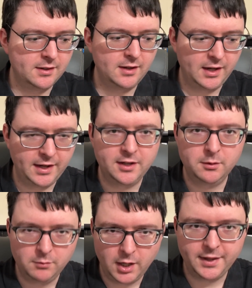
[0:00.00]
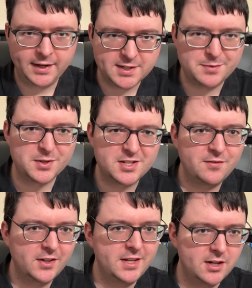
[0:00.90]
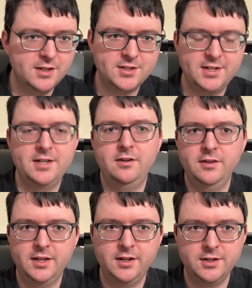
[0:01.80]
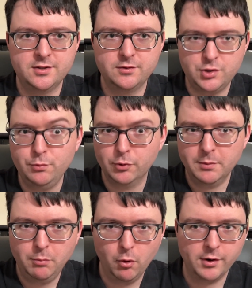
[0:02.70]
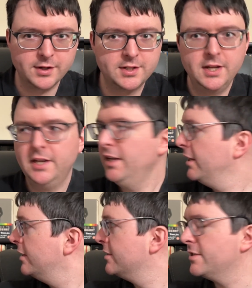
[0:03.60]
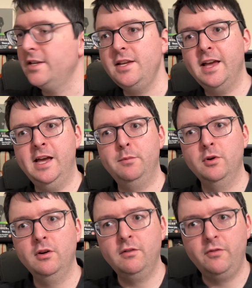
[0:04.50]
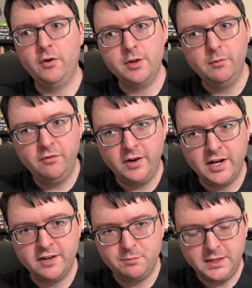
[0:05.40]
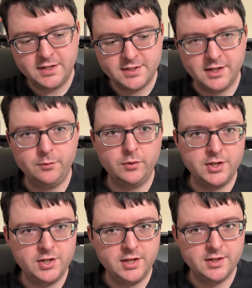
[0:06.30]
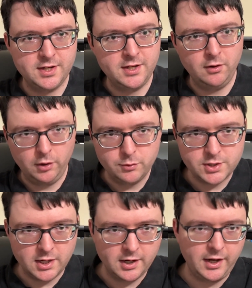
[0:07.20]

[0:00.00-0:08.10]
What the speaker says: item that is specifically on sale that is super important is the Hammer Volume 5 box set, which is in low stock